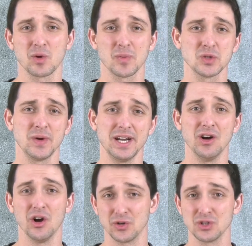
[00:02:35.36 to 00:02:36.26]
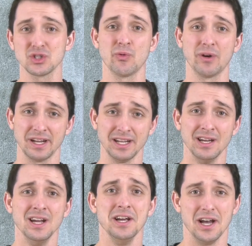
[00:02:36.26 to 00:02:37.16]
somewhere between $120
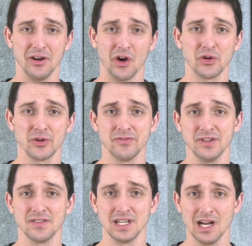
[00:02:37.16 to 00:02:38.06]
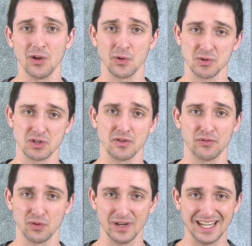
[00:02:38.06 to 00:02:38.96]
and $150
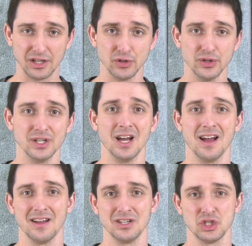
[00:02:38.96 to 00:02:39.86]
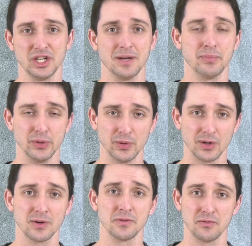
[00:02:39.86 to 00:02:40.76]
for a good
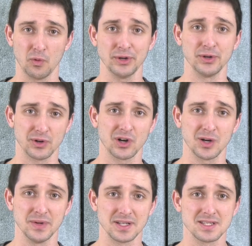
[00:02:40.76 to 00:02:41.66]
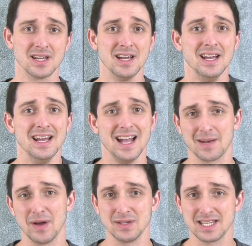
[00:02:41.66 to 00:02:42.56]
shampooer for your carpets,
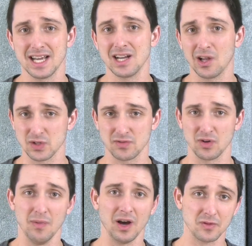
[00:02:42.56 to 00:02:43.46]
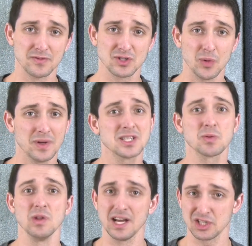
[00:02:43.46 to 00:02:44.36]
and about $10 for a bottle of soap. And
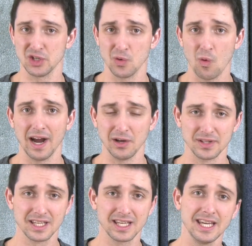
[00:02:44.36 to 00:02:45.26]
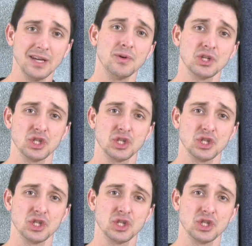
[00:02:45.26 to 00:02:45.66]
this will last you a while. The key with